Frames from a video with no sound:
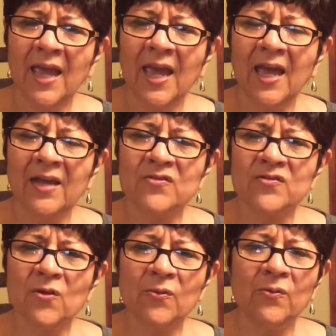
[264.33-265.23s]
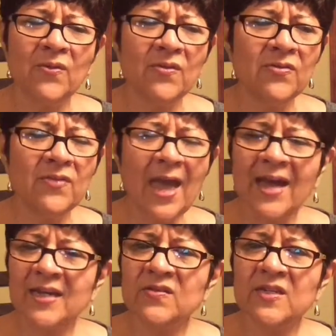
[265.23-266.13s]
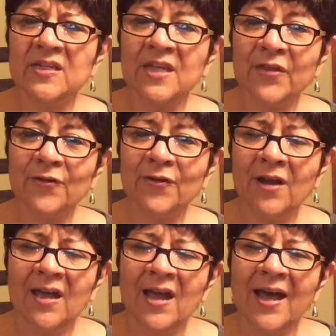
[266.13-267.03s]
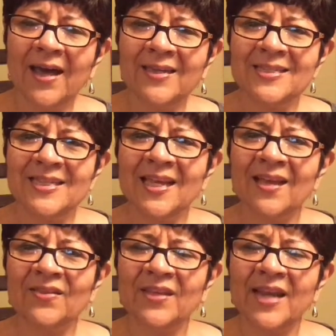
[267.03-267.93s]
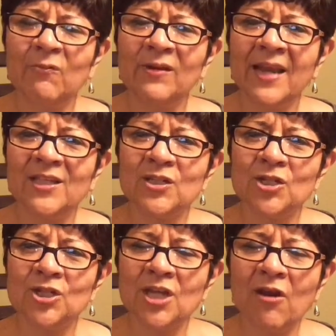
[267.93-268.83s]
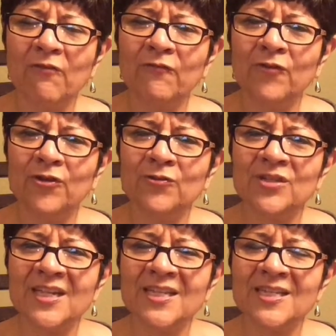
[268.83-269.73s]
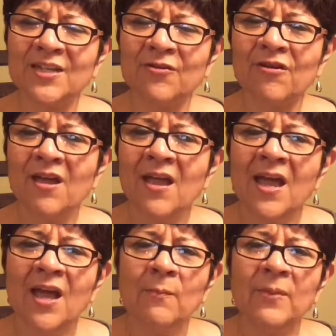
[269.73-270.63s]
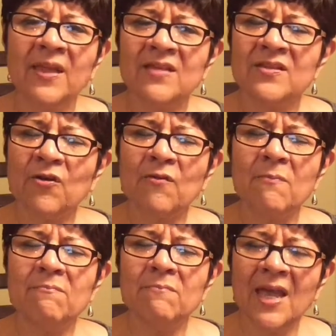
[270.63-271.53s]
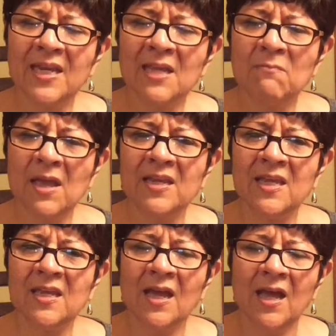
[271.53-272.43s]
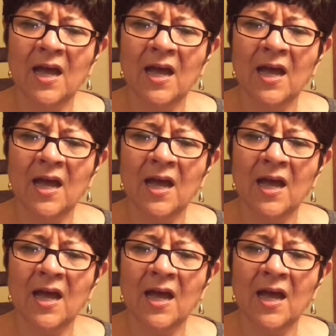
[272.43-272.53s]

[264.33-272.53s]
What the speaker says: And so that is another idea that I would like to share for you to consider, because there are many